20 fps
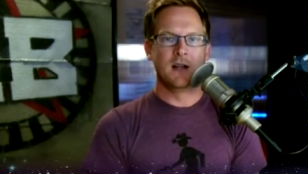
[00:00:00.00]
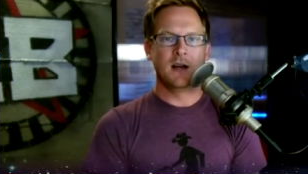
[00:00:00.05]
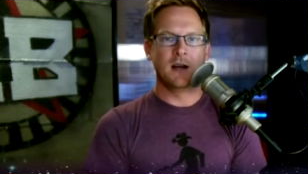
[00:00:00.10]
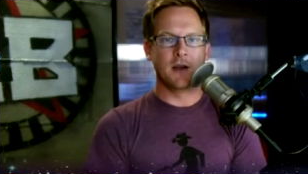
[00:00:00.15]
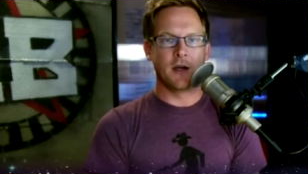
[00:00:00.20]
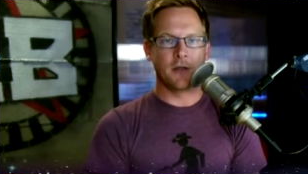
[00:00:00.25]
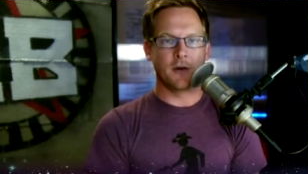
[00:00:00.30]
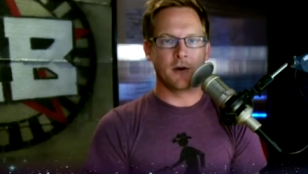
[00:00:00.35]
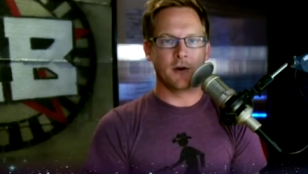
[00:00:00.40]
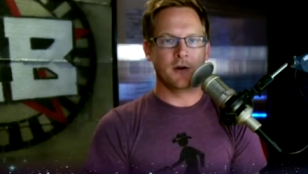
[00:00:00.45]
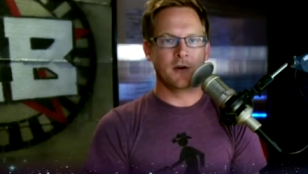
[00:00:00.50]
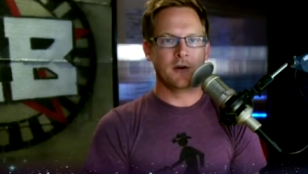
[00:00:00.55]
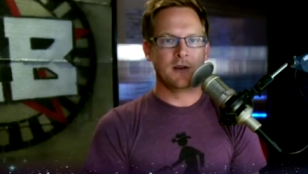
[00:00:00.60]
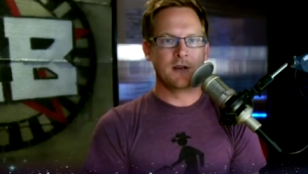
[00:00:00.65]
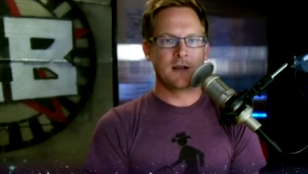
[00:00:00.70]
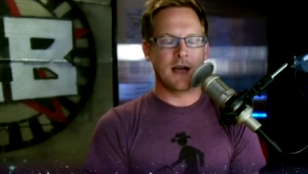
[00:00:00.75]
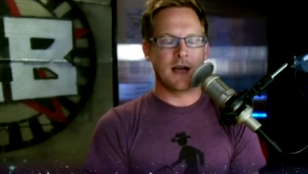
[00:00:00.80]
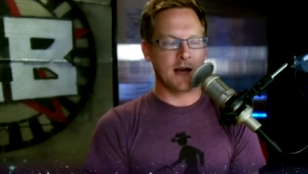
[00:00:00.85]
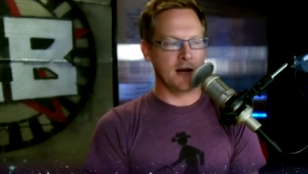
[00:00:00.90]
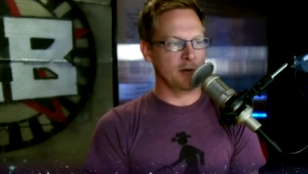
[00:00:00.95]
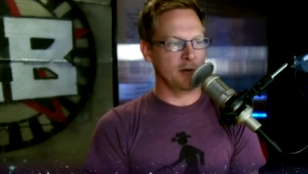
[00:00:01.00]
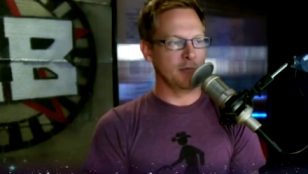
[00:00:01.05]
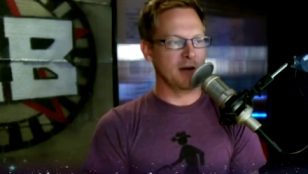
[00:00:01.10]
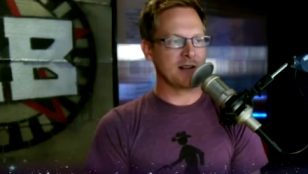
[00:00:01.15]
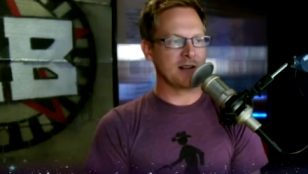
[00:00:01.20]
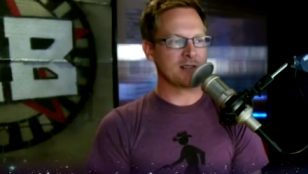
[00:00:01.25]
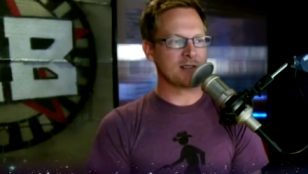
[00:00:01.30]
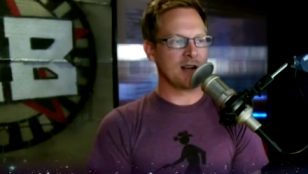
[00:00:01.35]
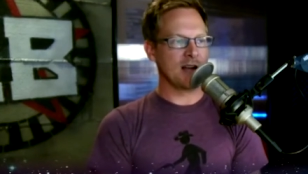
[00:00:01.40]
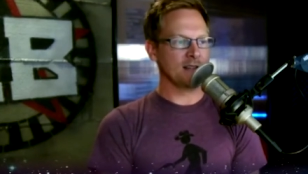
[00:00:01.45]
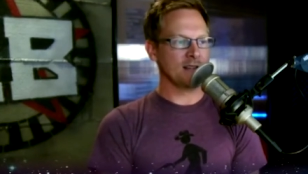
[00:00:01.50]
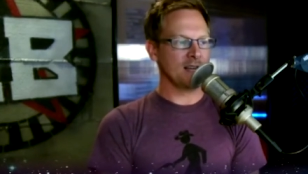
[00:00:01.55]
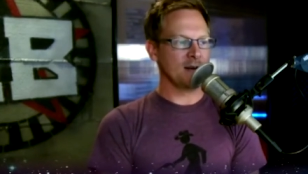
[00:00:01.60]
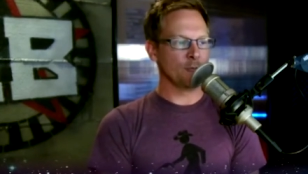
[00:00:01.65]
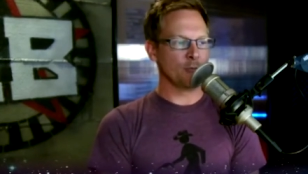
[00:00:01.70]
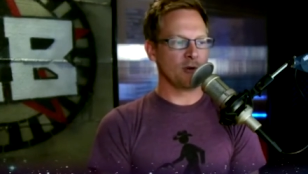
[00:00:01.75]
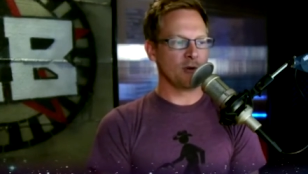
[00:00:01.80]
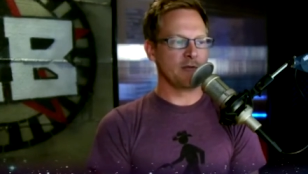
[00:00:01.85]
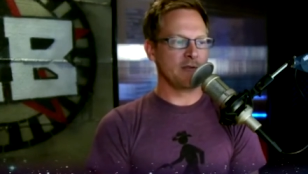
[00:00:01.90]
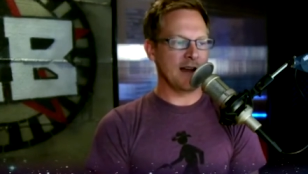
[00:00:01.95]
another out of the box
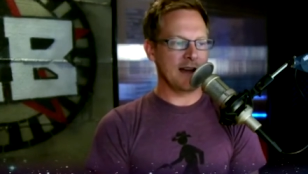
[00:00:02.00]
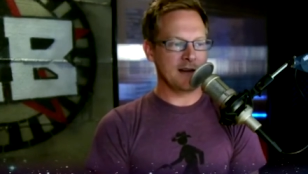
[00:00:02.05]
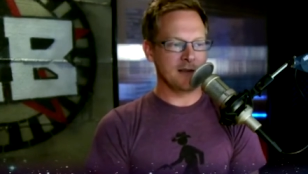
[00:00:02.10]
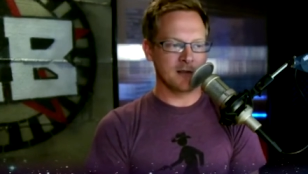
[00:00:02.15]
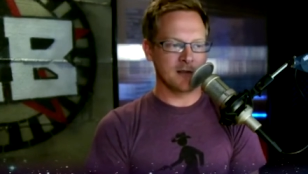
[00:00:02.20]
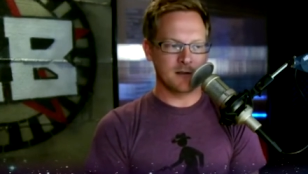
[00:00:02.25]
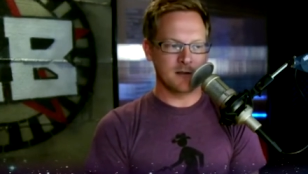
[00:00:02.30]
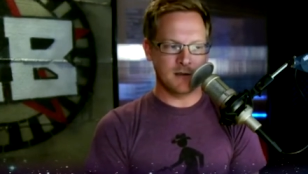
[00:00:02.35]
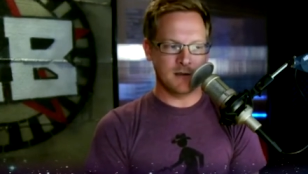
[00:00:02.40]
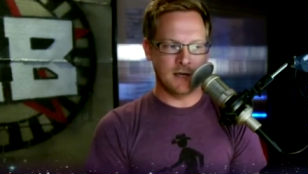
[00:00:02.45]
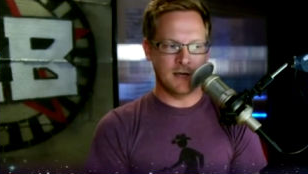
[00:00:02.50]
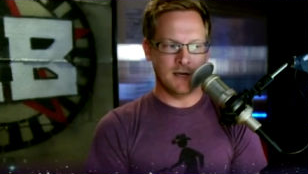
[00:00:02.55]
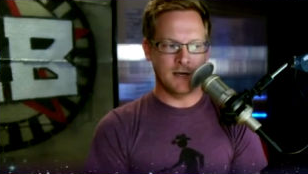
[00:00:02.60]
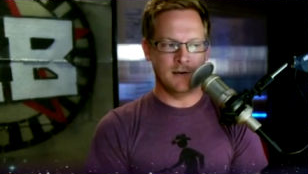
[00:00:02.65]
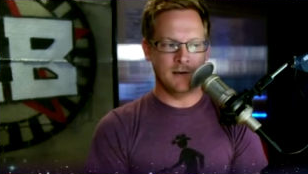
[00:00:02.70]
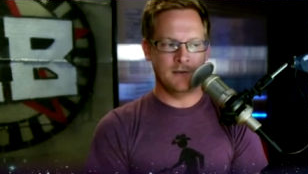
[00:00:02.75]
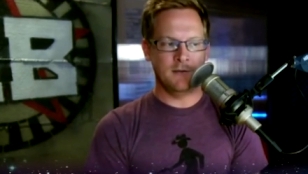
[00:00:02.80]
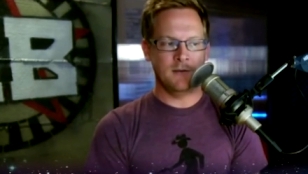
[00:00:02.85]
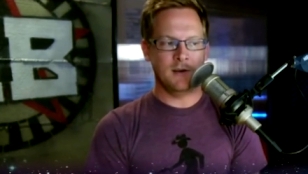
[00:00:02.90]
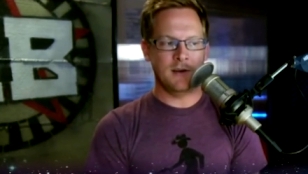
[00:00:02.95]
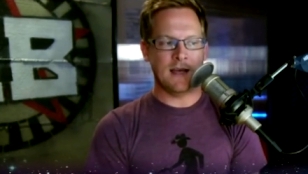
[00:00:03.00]
content provider uh,